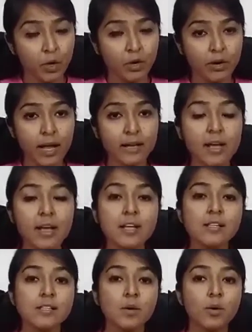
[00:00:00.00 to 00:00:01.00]
Alright.
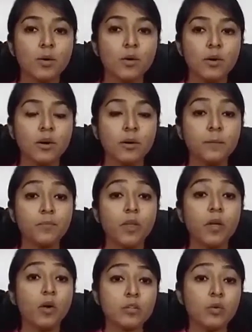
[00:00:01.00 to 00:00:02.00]
So,
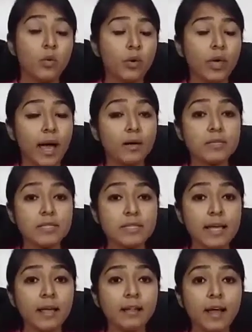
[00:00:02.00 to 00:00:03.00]
also, okay, I was
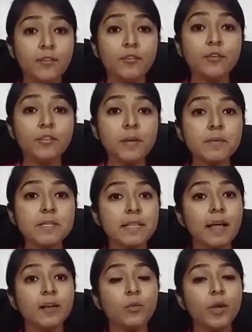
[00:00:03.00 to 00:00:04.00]
saying that
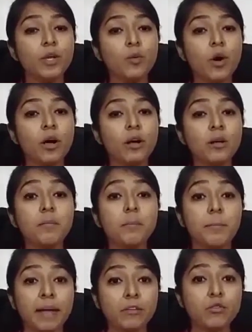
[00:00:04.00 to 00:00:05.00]
50% when you are a
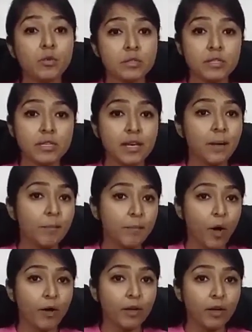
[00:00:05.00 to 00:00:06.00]
metro city
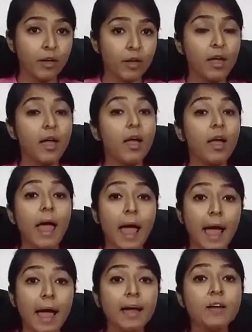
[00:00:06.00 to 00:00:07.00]
employee
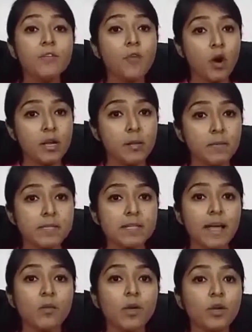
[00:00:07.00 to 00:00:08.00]
and
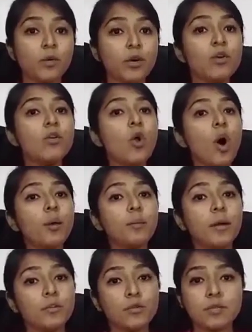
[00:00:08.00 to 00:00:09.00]
40% when you are a
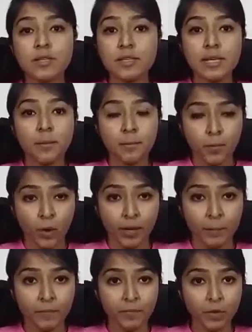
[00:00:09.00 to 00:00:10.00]
non-metro city
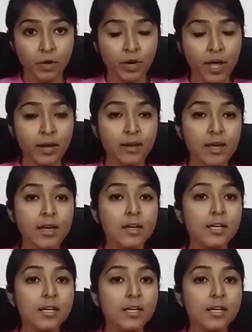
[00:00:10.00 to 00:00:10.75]
employee. Alright.